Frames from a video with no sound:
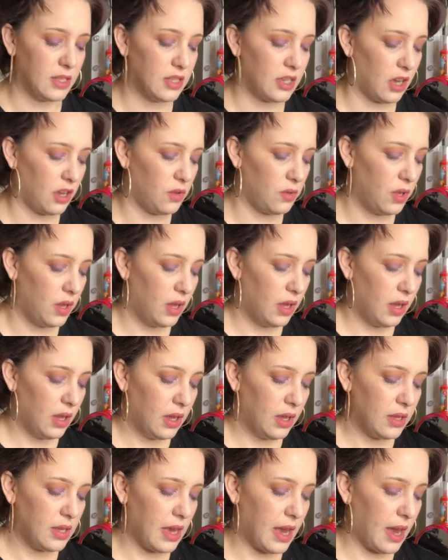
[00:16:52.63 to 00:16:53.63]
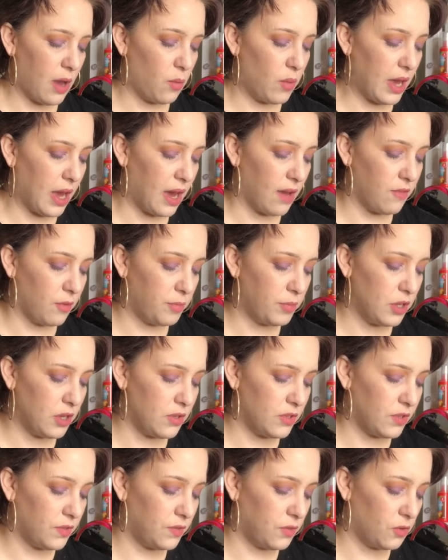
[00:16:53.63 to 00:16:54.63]
So yeah, we have a
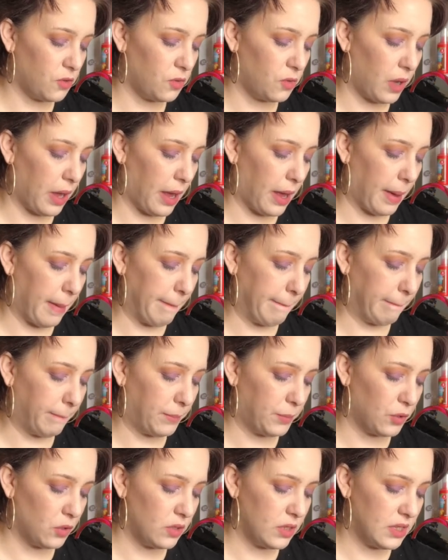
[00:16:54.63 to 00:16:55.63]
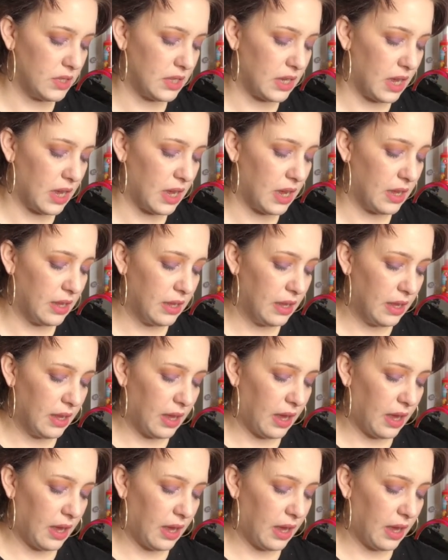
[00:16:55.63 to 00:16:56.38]
beautiful bronzer,